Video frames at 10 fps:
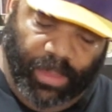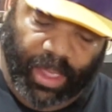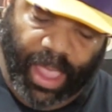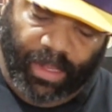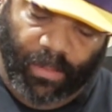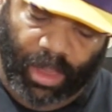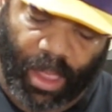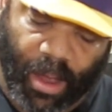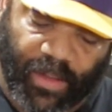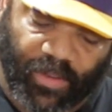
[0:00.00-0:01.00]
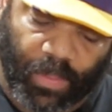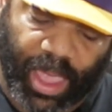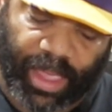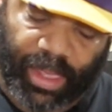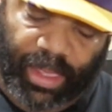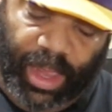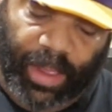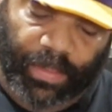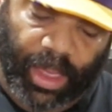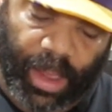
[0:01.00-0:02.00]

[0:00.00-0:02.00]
It's got some large pieces in it,